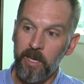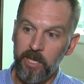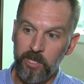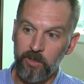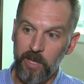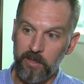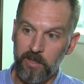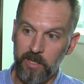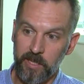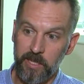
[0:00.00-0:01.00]
in two thousand
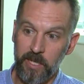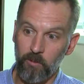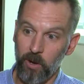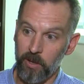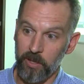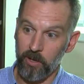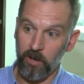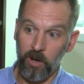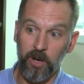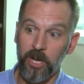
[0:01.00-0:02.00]
sixteen, where there
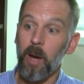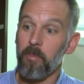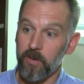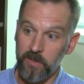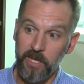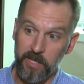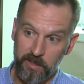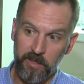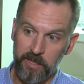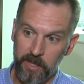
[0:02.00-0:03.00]
are a number of states
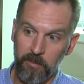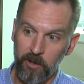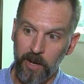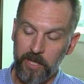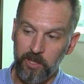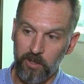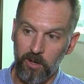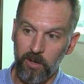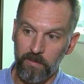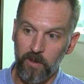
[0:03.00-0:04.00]
that the Democrats
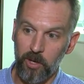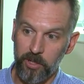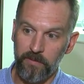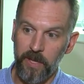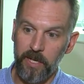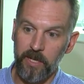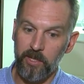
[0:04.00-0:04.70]
are, are defending.